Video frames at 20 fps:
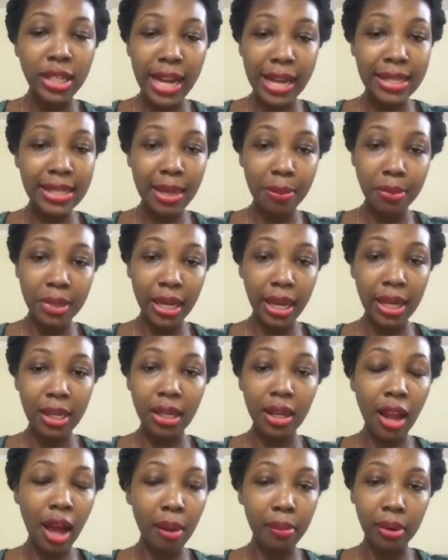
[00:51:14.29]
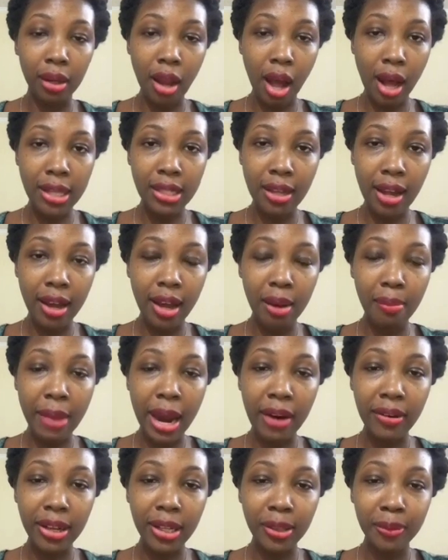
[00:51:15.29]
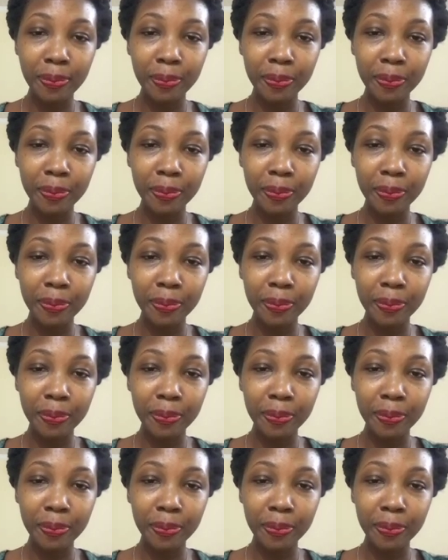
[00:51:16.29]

accepting it lock, stock, and barrel.